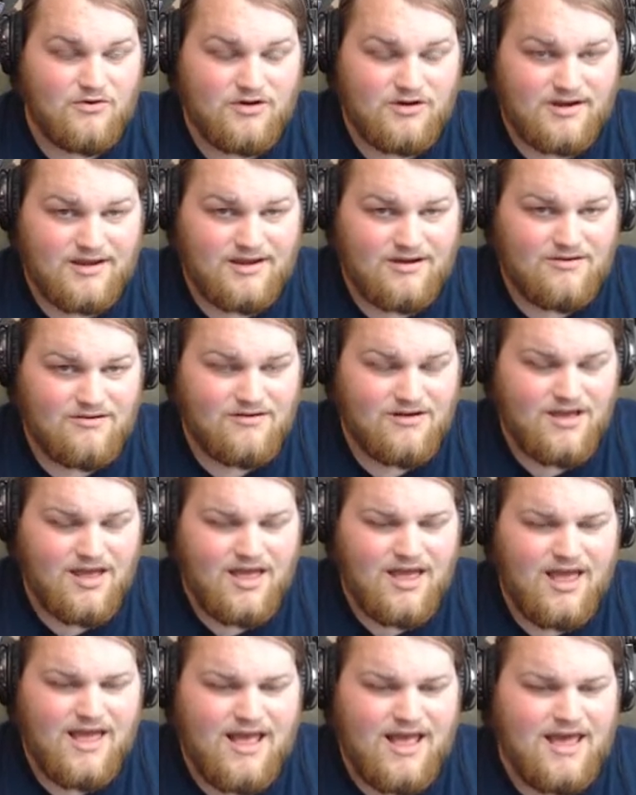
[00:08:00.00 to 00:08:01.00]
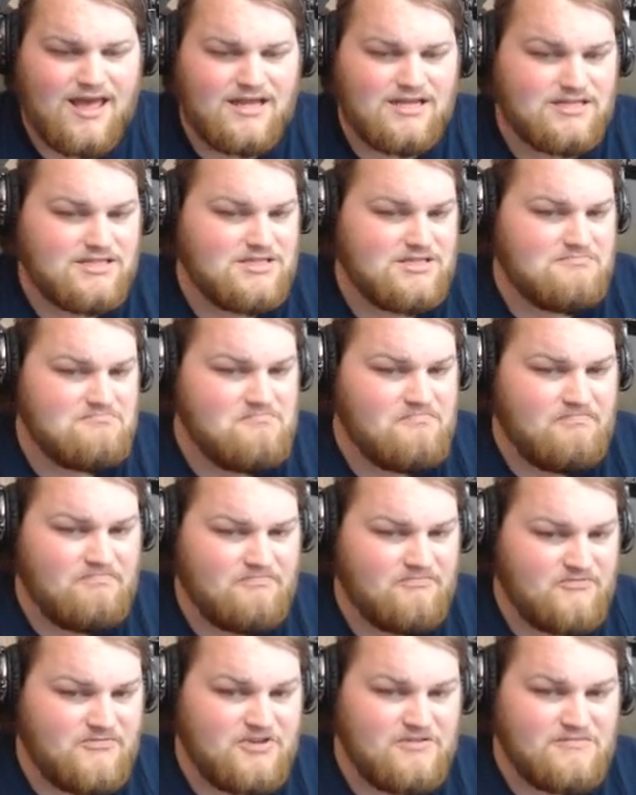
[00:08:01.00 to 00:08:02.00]
now, and
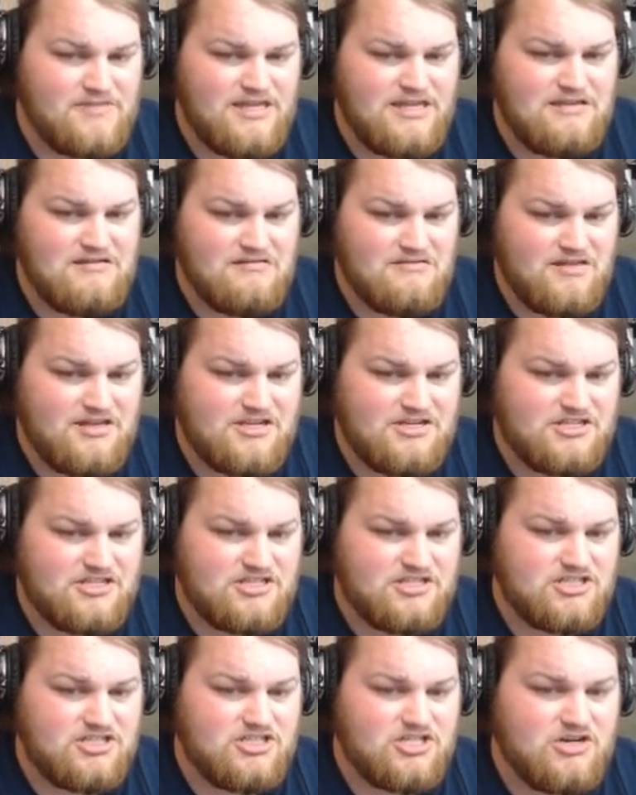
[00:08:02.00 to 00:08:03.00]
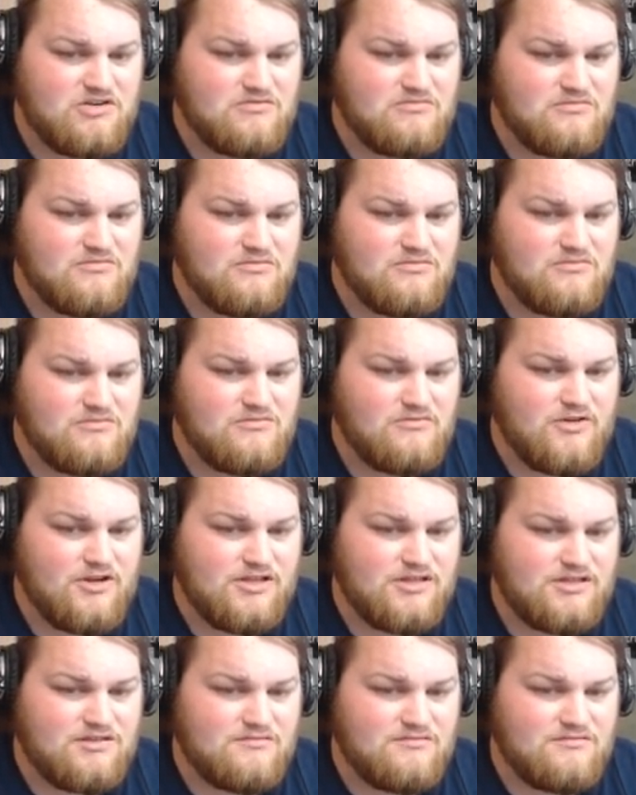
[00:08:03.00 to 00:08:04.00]
to me, they just don't
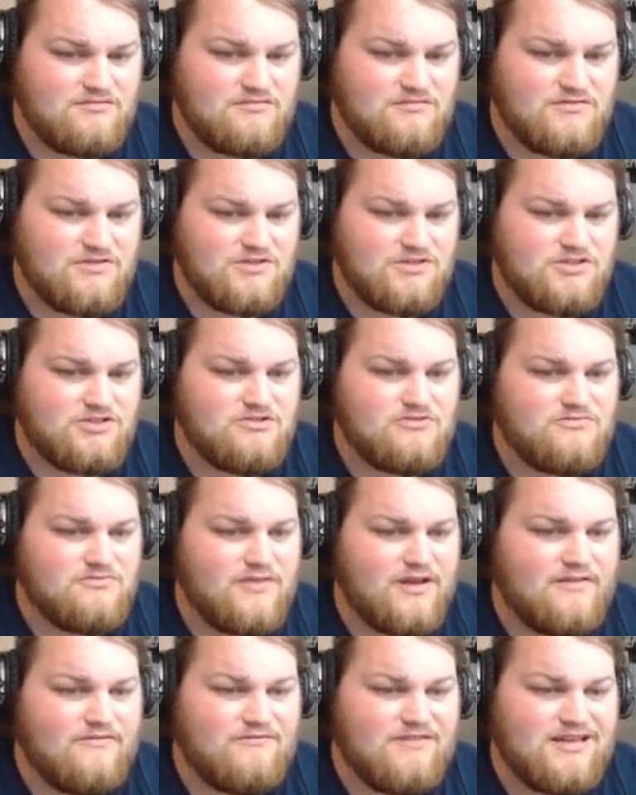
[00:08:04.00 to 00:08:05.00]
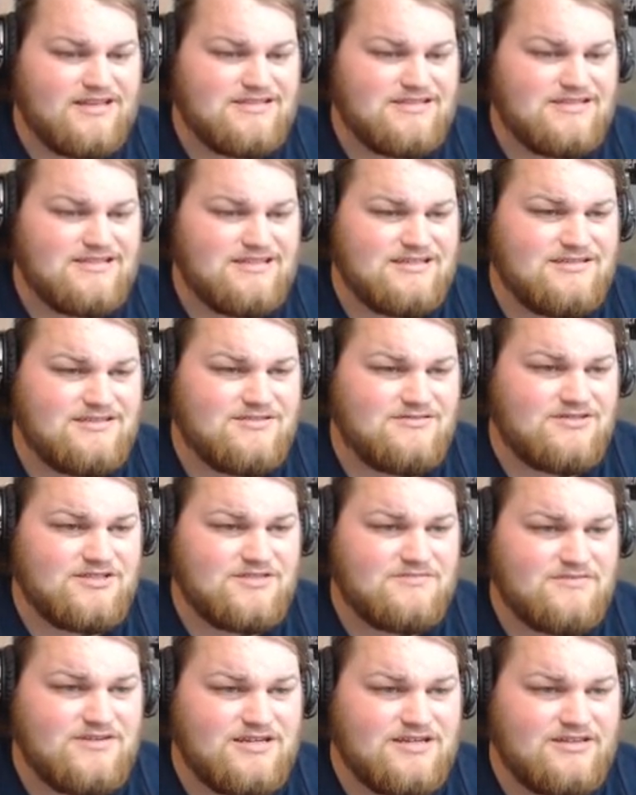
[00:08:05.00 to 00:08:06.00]
really suit my fancy, so to
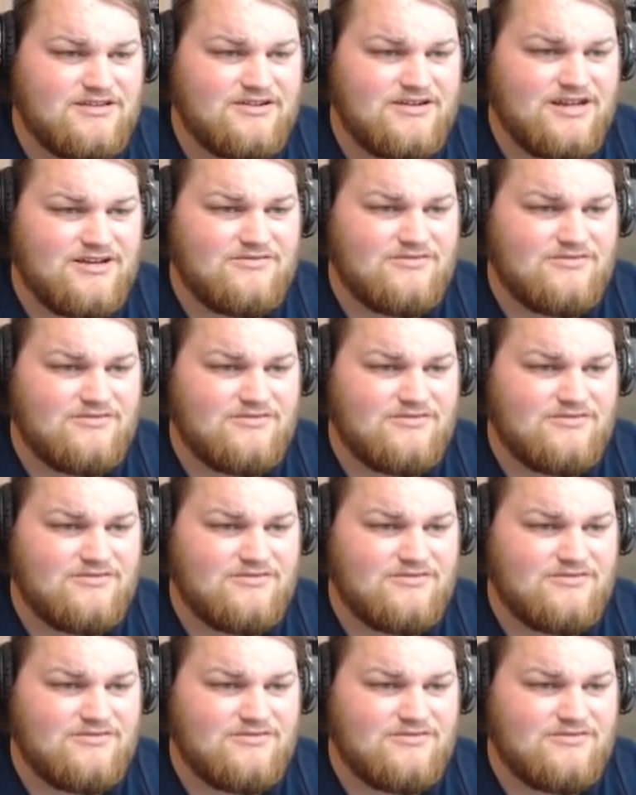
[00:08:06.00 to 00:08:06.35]
speak. They're not